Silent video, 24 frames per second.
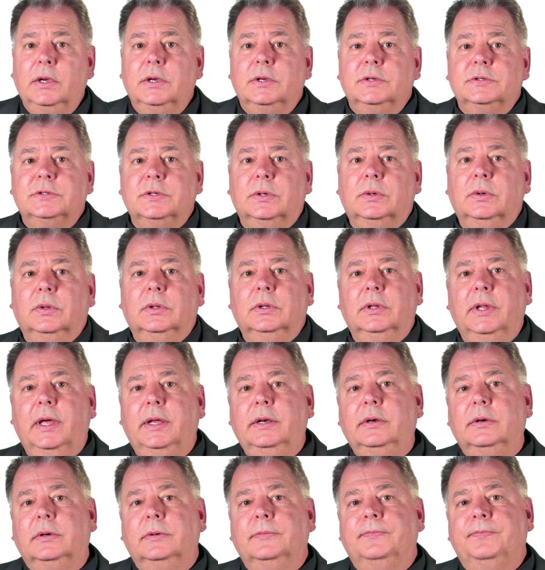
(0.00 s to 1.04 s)
So
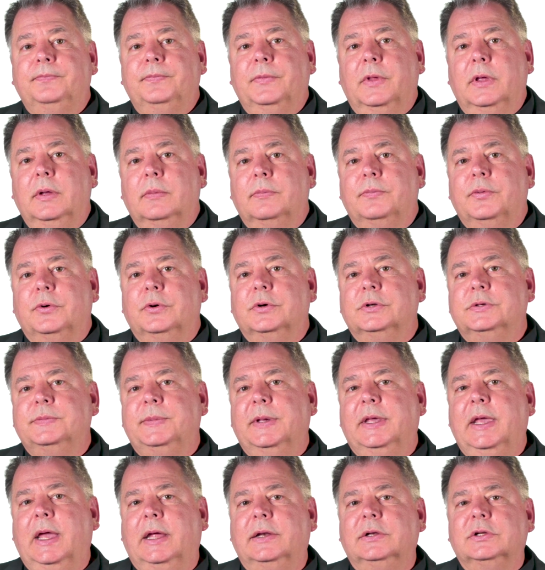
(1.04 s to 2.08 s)
later, emperors
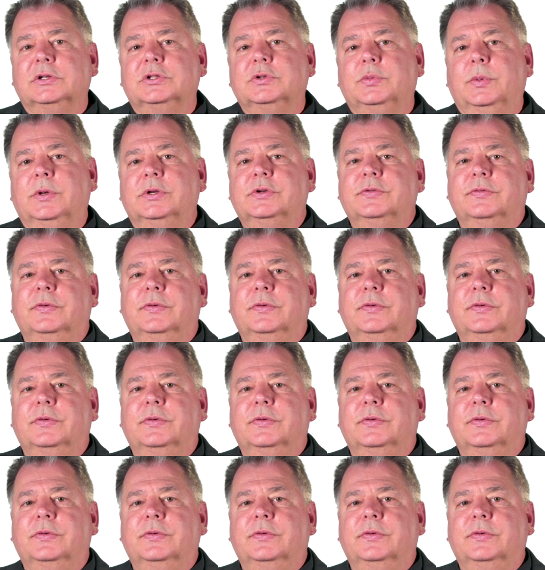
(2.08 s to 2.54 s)
began to switch